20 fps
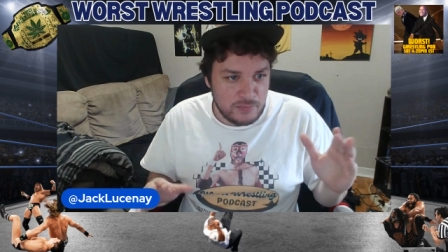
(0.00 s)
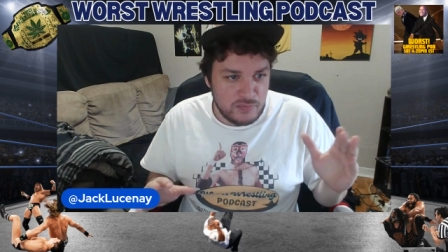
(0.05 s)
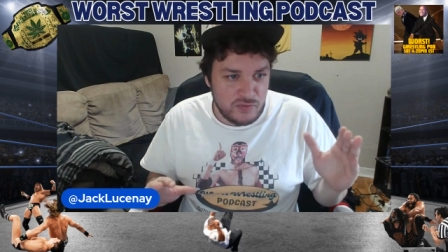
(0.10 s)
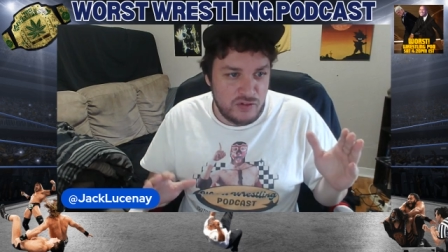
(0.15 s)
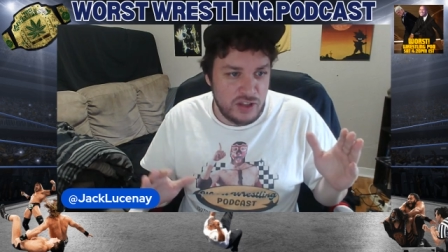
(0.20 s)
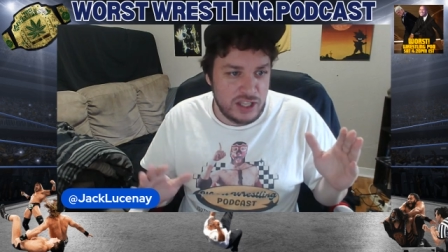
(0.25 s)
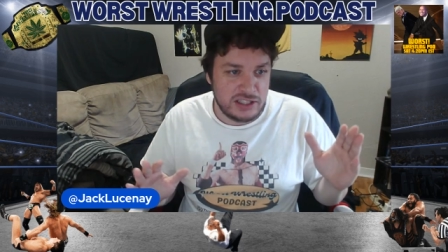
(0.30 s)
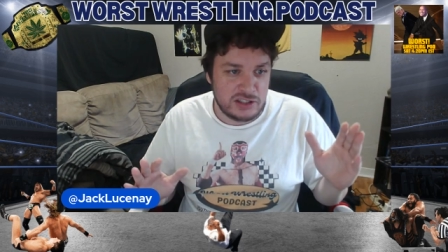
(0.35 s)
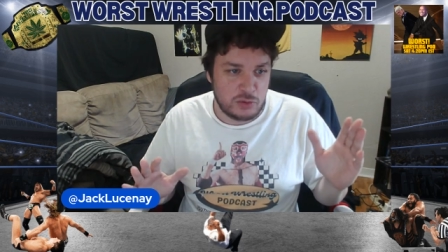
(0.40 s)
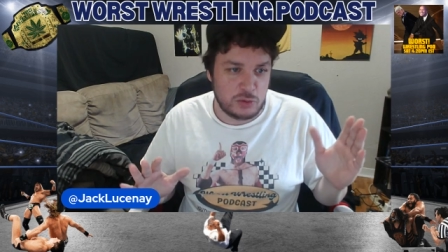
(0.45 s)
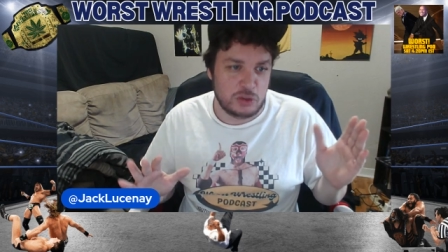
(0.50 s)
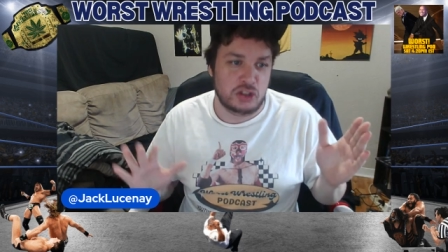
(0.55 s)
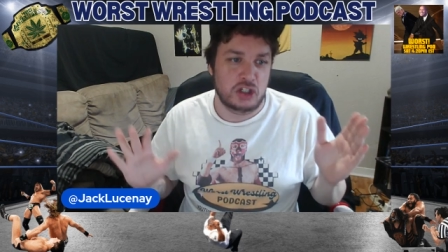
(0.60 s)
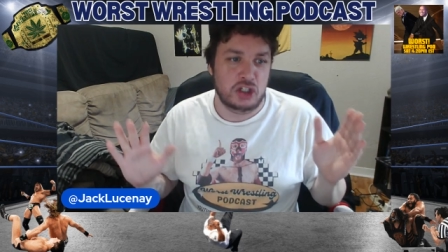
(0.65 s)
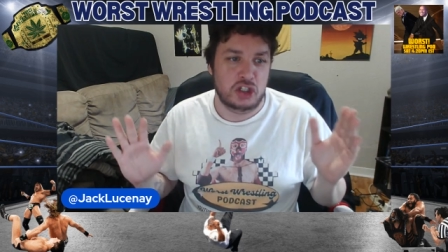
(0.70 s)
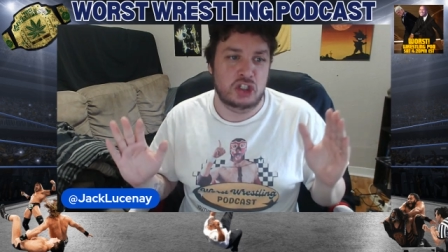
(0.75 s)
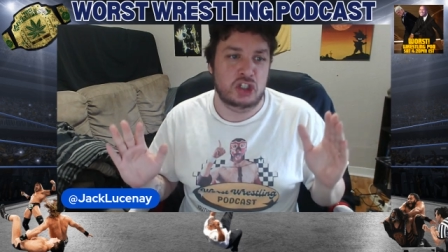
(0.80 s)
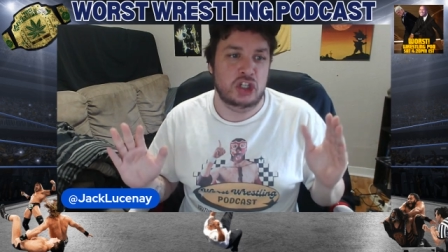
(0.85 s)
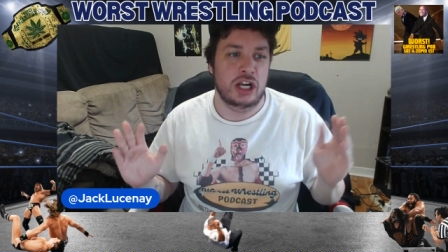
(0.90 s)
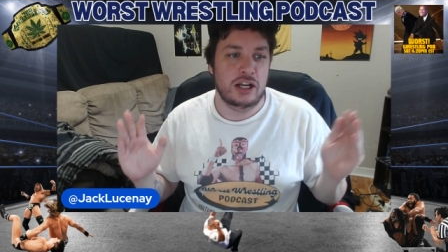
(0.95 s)
Vince was
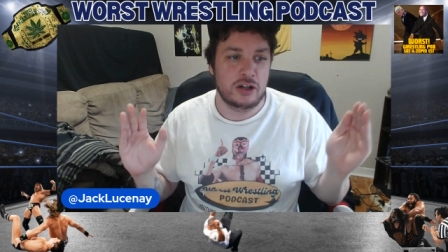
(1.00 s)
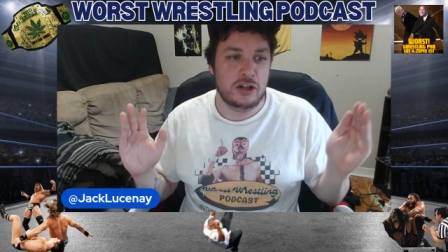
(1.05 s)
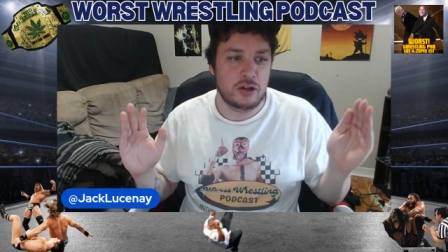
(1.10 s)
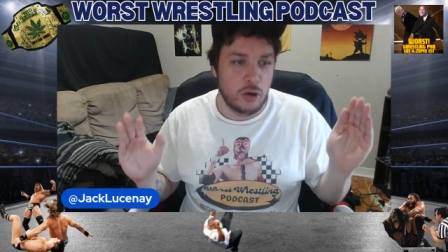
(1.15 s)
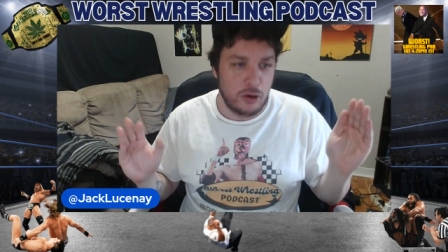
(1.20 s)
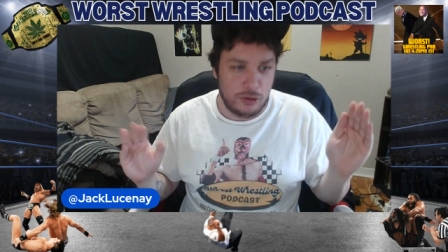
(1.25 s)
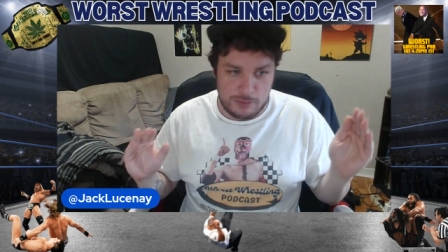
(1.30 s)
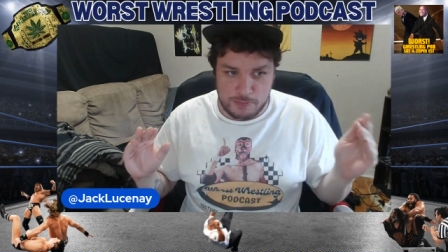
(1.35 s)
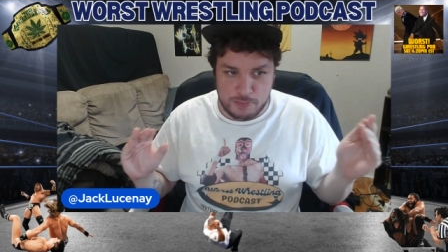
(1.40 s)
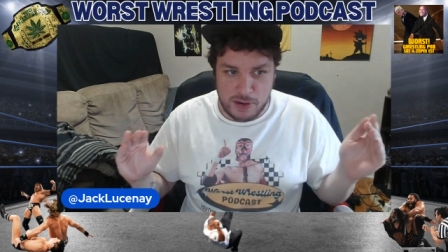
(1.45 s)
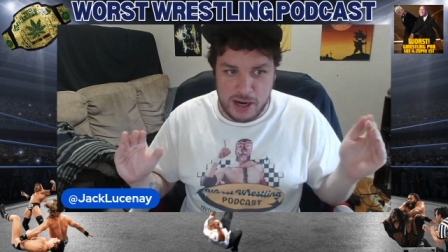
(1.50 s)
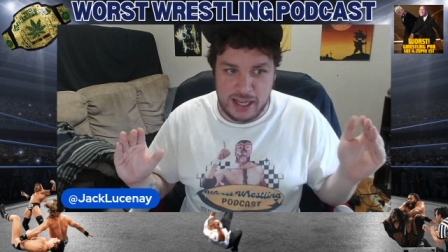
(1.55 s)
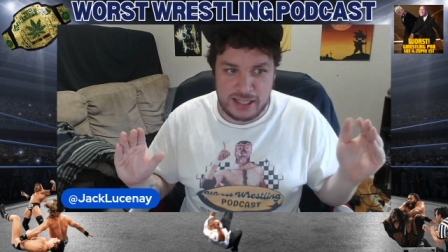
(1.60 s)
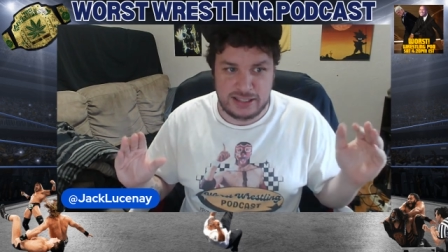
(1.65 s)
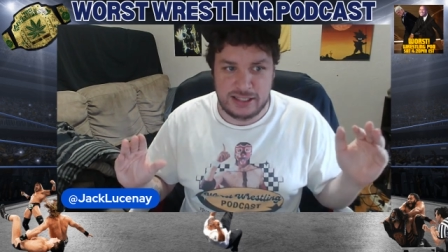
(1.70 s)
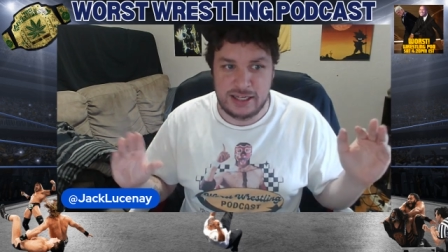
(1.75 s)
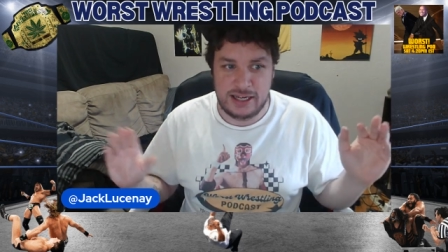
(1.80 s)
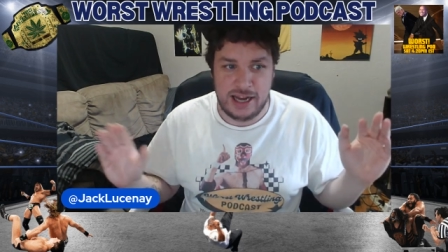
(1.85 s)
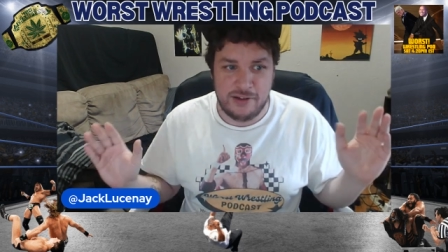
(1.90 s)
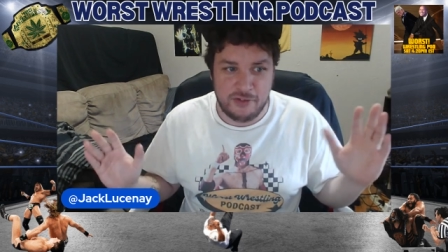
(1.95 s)
just shitting gold
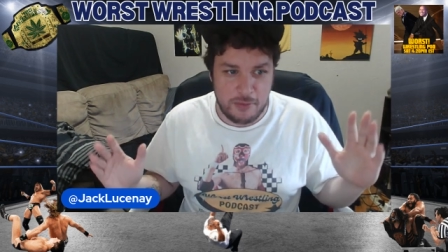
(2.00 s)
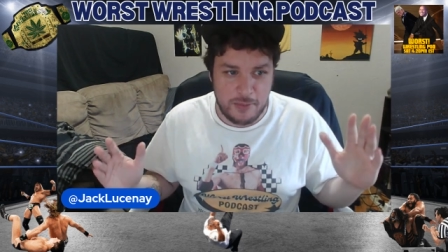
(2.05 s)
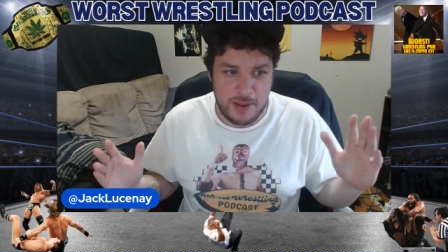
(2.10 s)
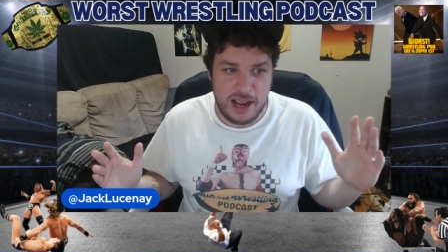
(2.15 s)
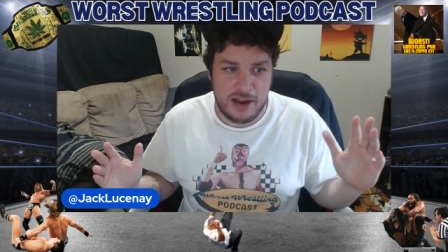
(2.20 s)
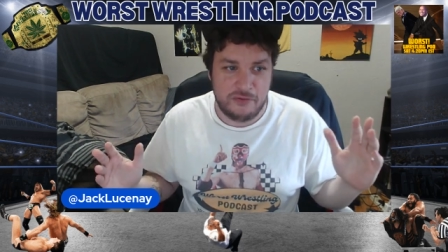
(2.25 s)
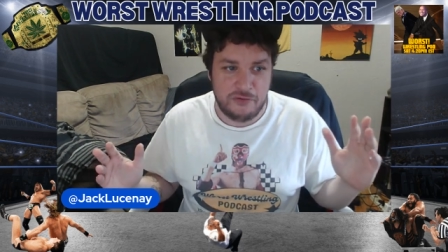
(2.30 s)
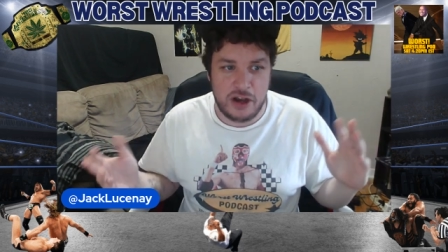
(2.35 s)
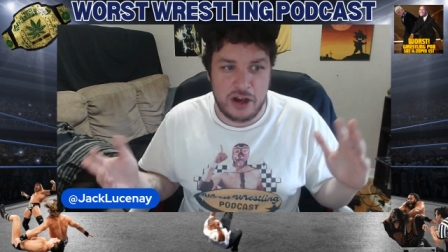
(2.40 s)
bricks and never made